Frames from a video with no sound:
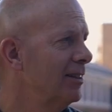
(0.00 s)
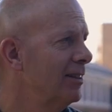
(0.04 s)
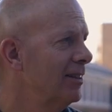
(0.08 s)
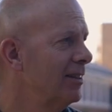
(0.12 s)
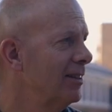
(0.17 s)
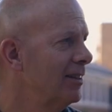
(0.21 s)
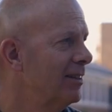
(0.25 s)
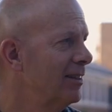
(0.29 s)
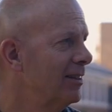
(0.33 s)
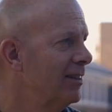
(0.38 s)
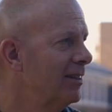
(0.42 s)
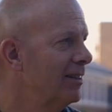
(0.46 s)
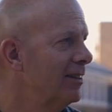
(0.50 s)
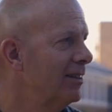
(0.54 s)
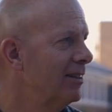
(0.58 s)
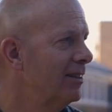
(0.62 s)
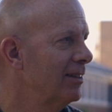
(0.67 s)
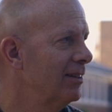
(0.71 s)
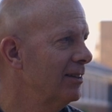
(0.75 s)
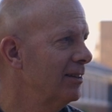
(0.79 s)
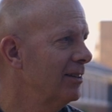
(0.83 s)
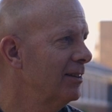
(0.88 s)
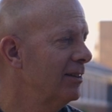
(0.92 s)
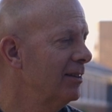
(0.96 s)

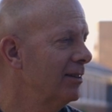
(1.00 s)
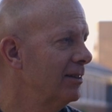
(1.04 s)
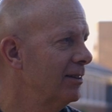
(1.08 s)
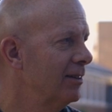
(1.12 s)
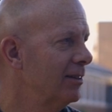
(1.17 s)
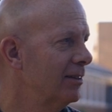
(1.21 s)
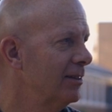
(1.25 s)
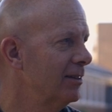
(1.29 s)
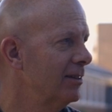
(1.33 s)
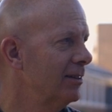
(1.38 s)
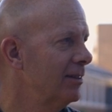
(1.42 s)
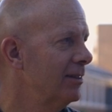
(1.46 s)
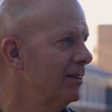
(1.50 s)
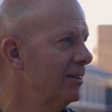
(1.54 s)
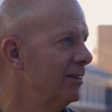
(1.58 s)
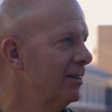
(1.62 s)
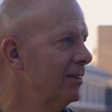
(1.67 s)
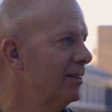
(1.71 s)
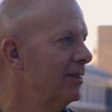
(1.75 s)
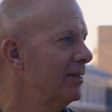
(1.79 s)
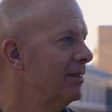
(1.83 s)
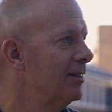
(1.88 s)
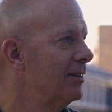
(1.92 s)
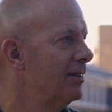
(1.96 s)

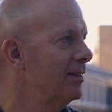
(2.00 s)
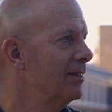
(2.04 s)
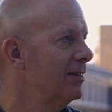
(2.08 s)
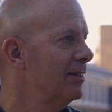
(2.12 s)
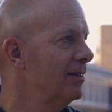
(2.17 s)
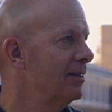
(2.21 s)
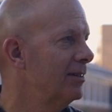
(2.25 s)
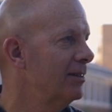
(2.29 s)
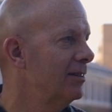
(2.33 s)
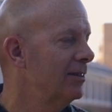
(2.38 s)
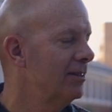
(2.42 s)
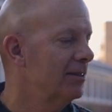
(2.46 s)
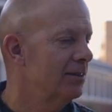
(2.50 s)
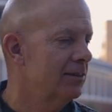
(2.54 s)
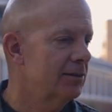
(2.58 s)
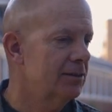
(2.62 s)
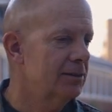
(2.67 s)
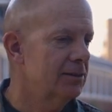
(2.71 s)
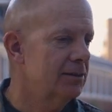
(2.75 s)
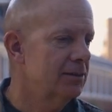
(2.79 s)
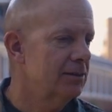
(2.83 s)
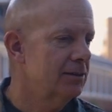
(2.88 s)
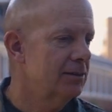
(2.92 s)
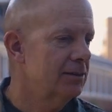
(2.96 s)

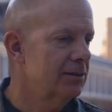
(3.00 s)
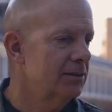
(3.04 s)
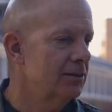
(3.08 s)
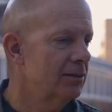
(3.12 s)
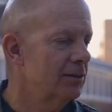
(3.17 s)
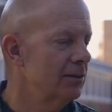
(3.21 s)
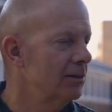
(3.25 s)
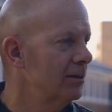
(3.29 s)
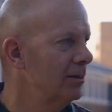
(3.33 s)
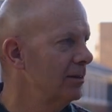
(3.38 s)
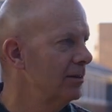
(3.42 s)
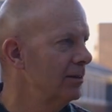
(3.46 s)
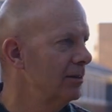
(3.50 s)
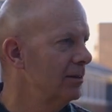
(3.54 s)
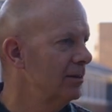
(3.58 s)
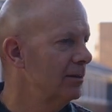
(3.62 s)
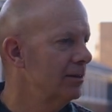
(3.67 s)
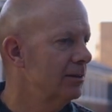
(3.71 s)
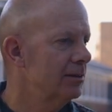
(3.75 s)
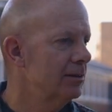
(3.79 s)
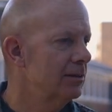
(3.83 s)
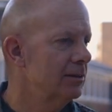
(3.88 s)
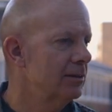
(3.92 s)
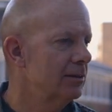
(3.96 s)

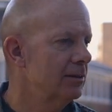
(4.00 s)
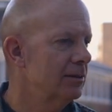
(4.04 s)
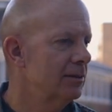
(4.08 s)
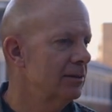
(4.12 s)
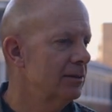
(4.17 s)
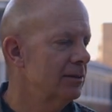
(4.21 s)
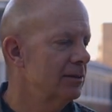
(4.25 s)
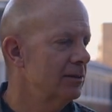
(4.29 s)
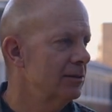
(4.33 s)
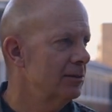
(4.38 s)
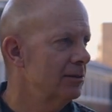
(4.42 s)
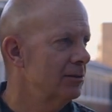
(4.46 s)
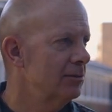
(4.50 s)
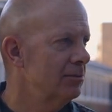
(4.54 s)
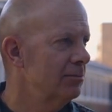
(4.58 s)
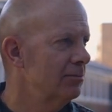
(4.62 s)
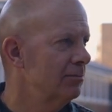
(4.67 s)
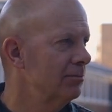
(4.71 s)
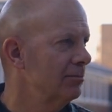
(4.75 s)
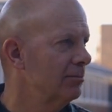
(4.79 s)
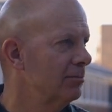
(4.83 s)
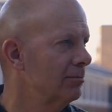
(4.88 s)
The person shown says nothing.